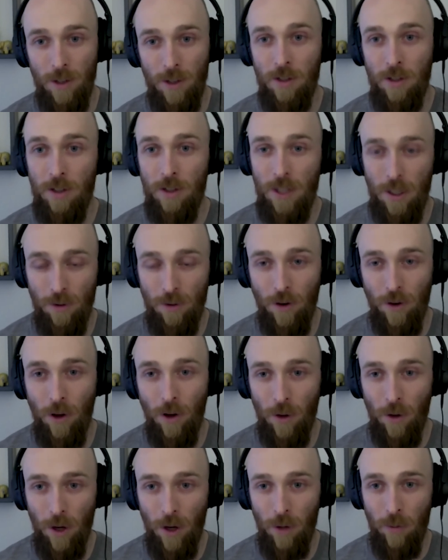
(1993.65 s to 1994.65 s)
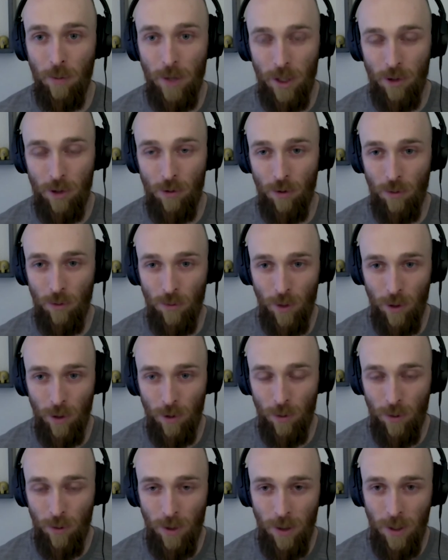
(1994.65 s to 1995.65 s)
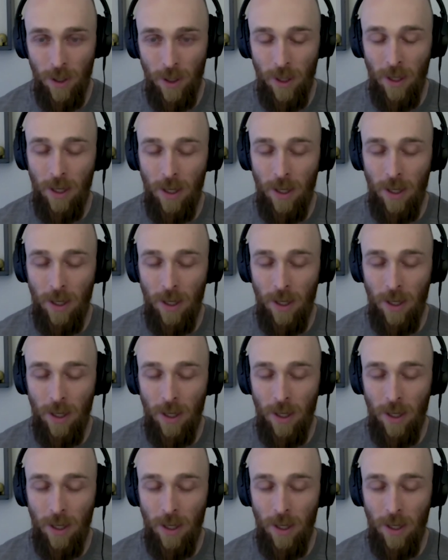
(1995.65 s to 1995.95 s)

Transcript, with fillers: this default habitual mode.